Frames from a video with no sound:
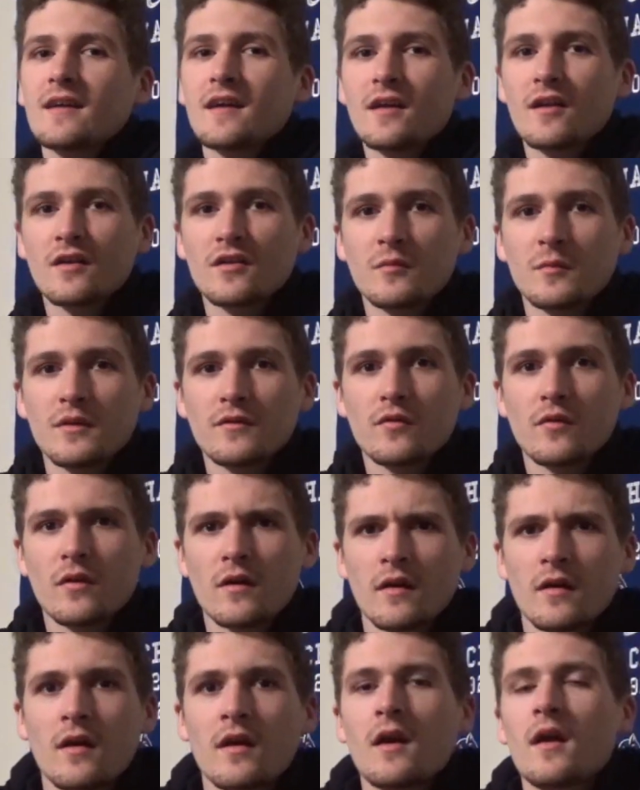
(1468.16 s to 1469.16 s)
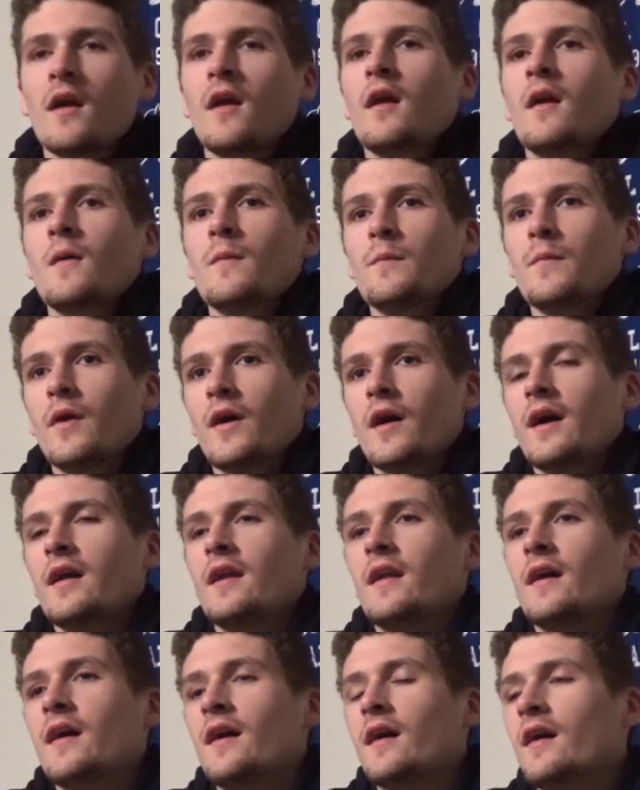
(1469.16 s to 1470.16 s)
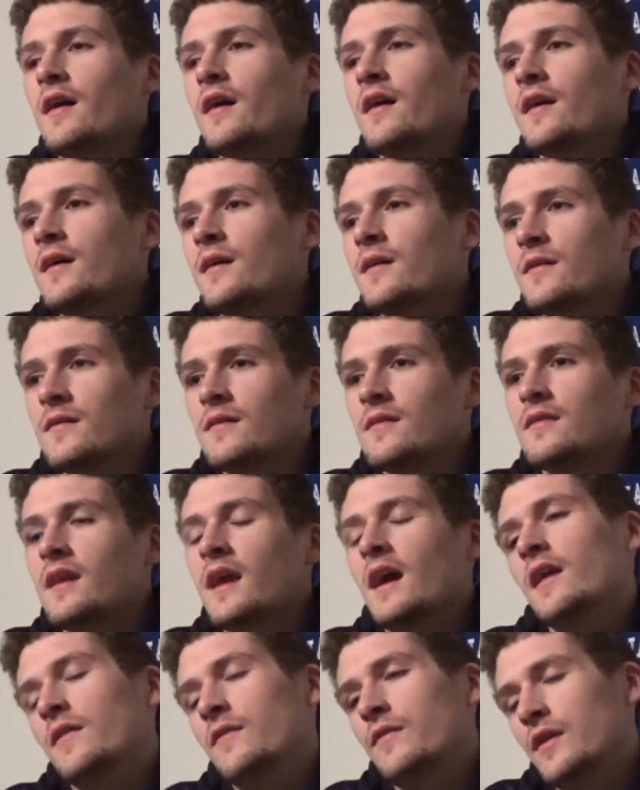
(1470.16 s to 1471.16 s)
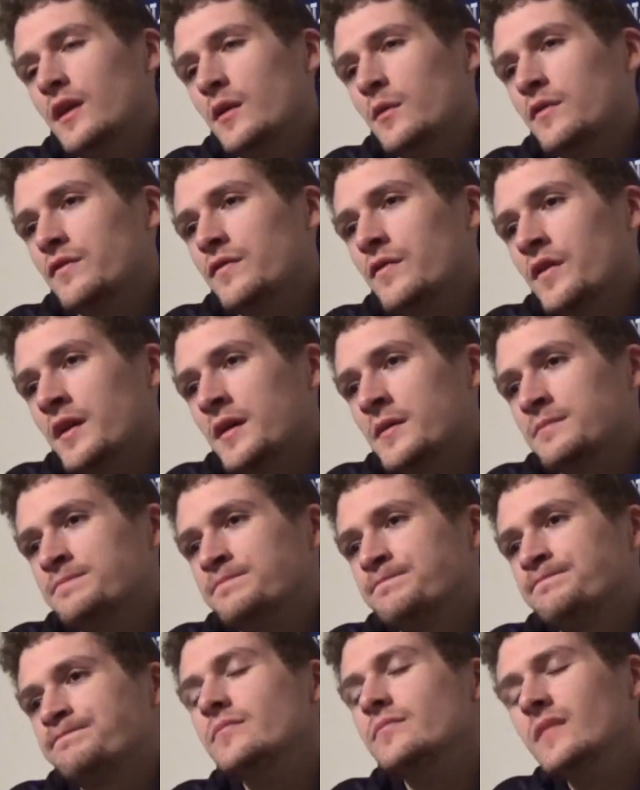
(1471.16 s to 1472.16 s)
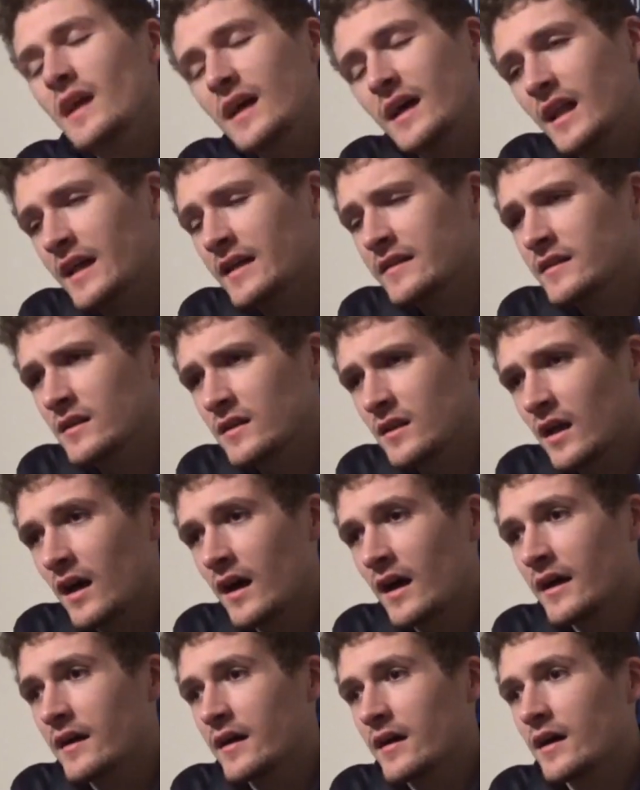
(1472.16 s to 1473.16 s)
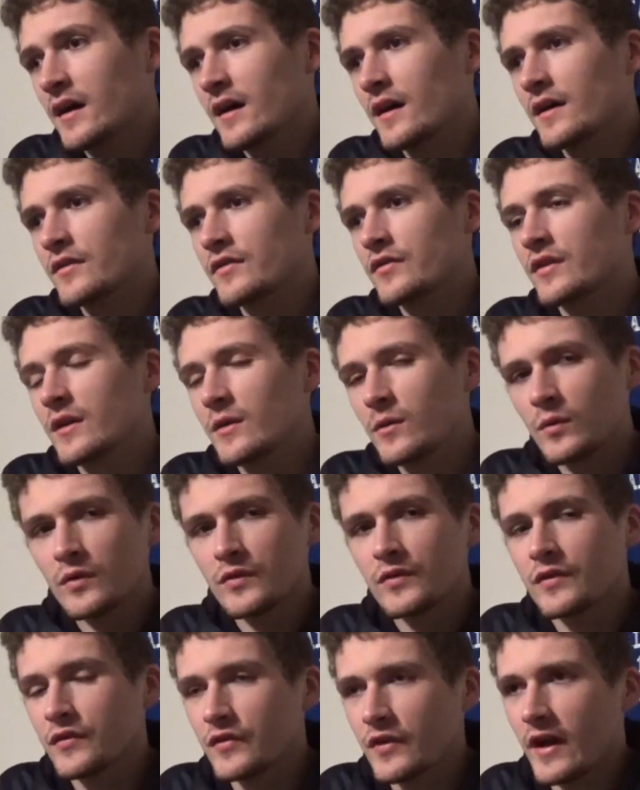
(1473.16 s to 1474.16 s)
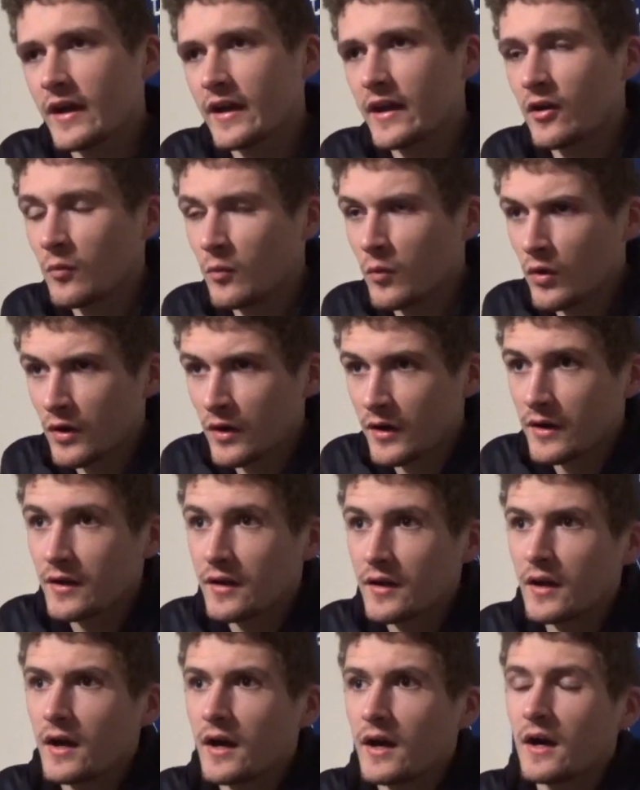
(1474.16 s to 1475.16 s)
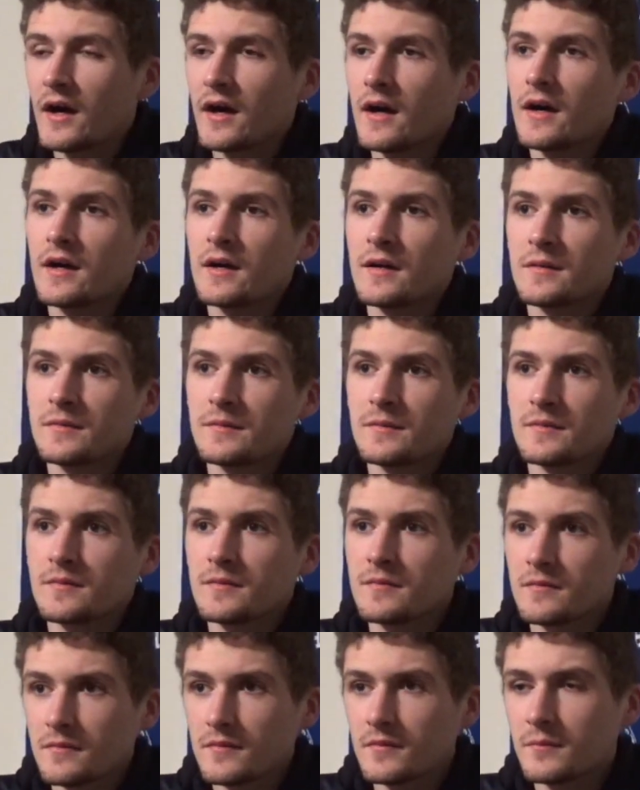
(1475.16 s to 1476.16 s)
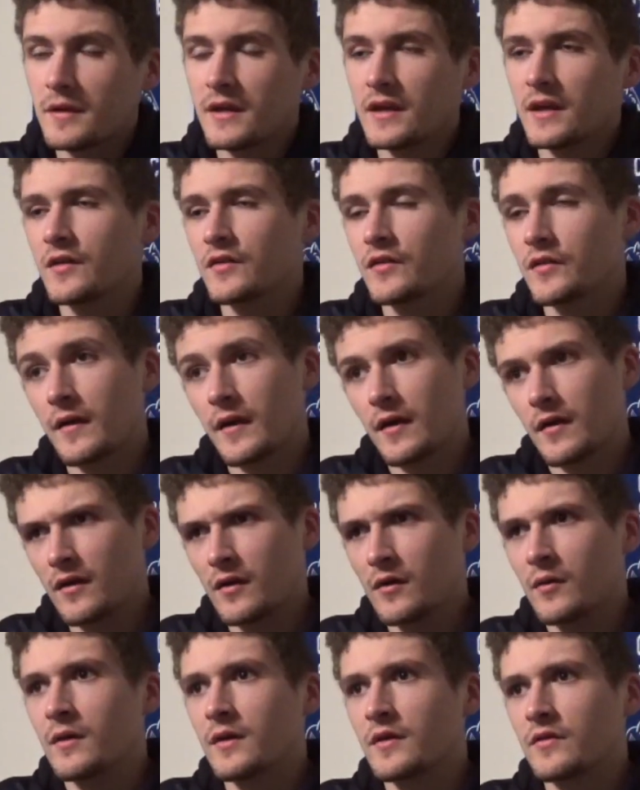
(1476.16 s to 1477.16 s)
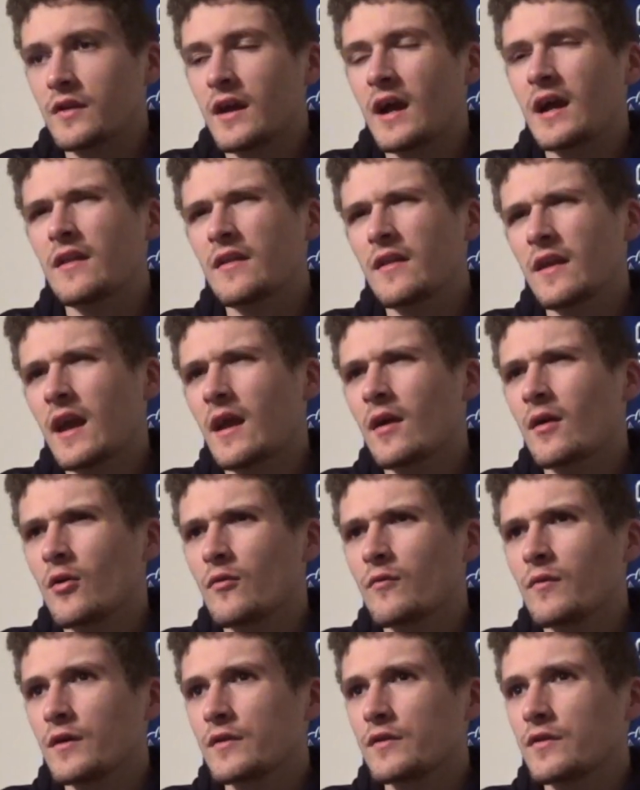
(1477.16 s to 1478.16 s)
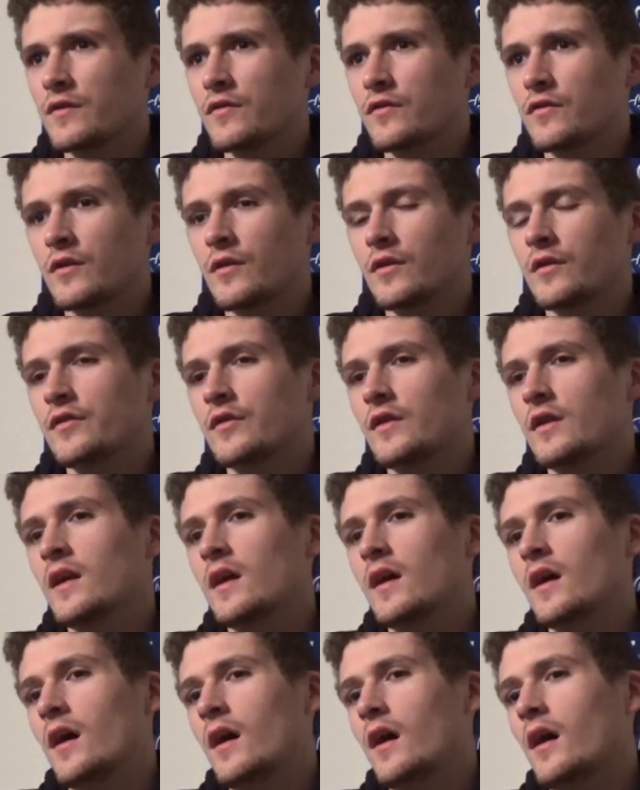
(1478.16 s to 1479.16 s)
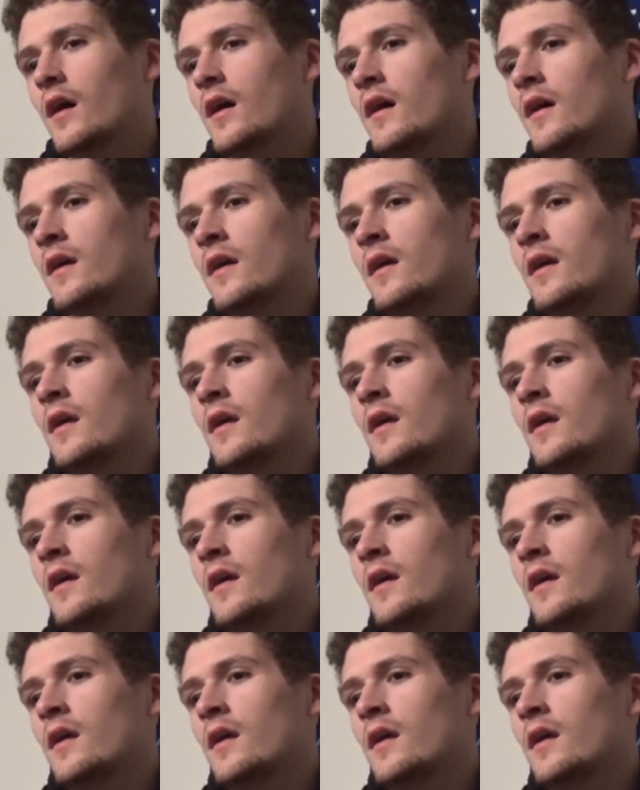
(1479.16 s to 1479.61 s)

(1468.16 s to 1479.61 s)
got onto me for. But, yeah, the video was fun. I liked it a lot. Sequel to Jack Gilmore, because of Arrow. It's kind of the Arrow versus trilogy. Well,